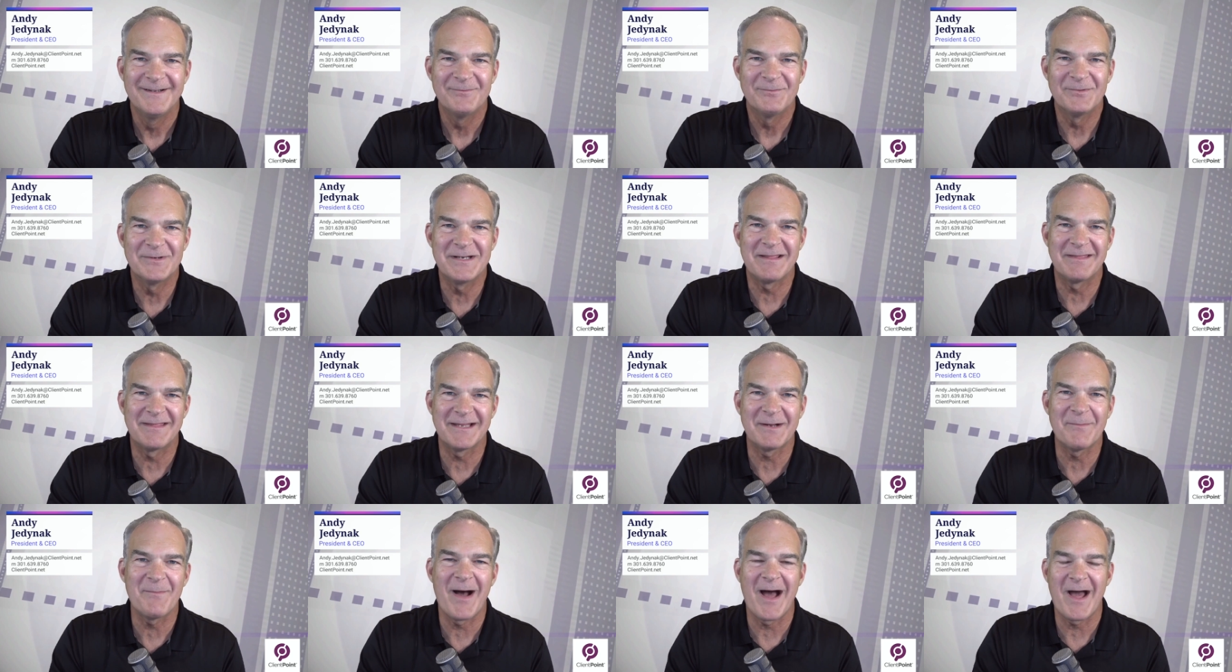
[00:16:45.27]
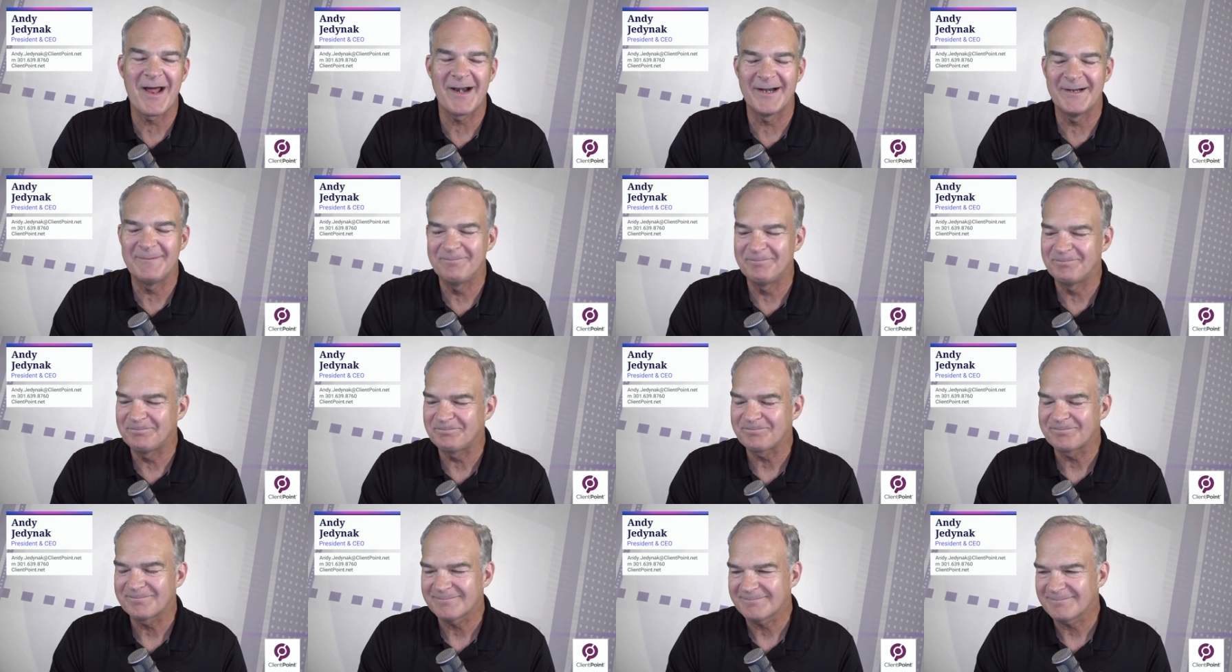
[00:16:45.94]
When you think about it,
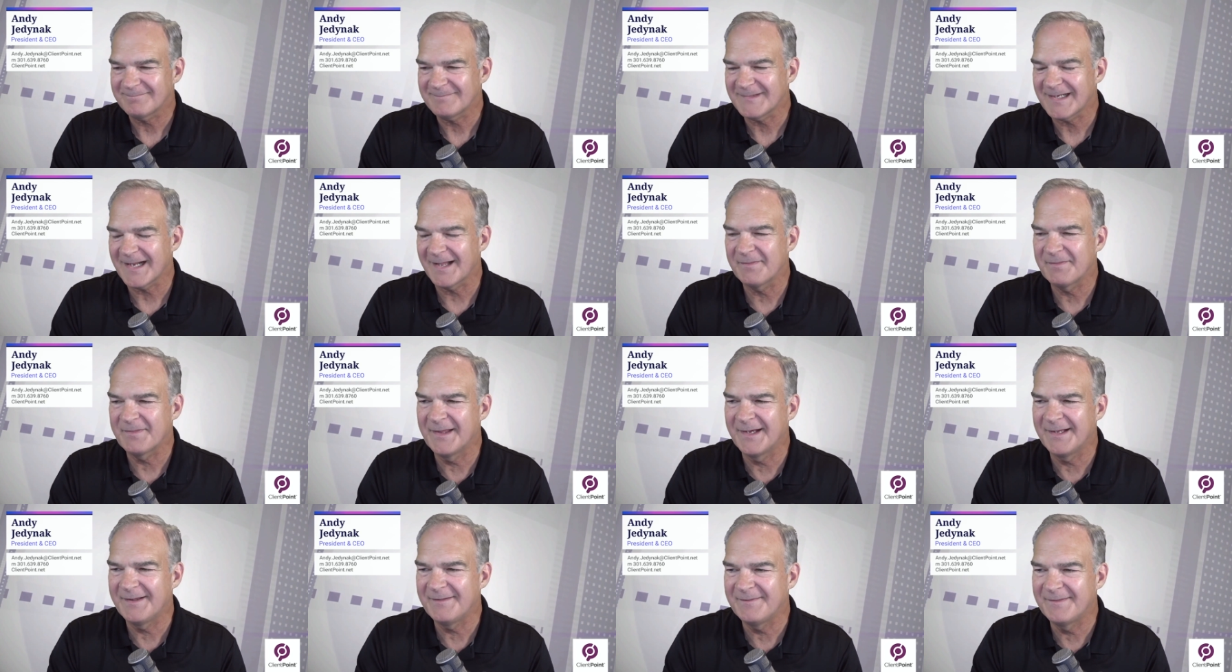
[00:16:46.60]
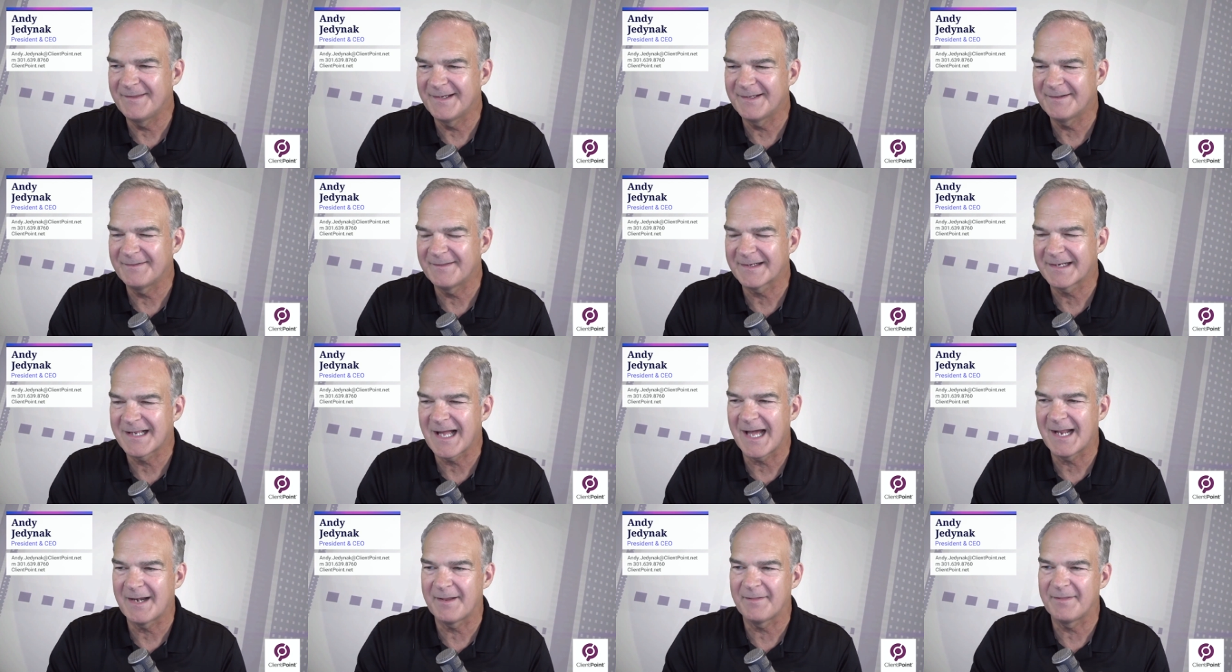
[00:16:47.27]
the
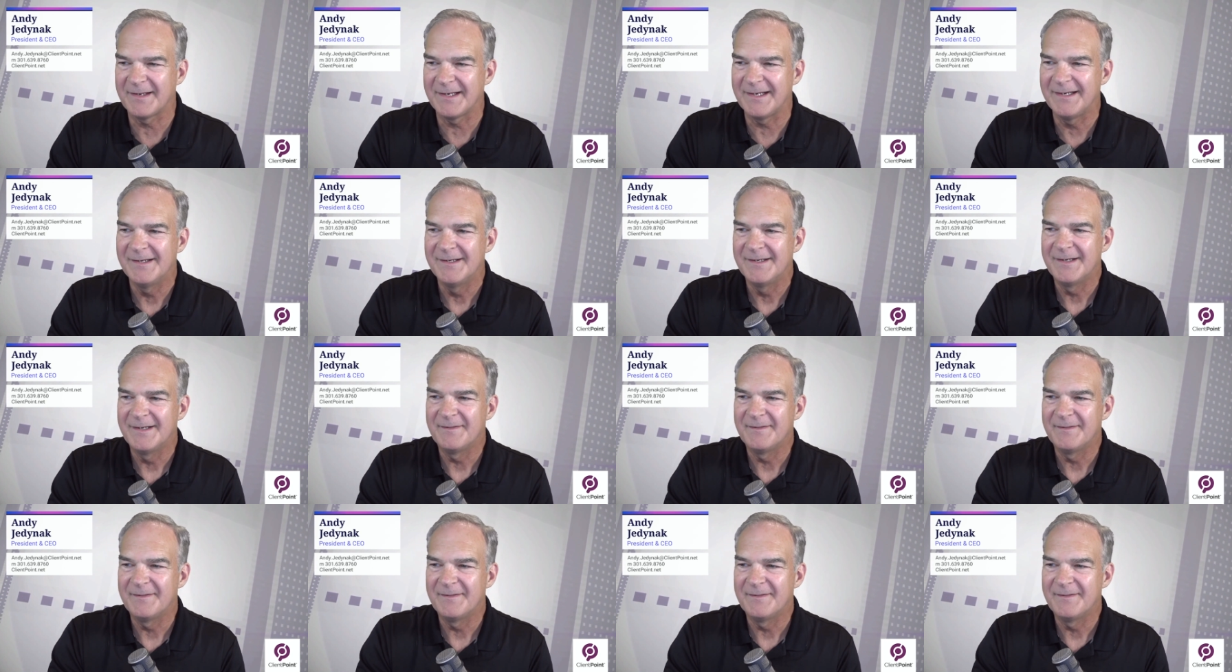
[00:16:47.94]
kind of the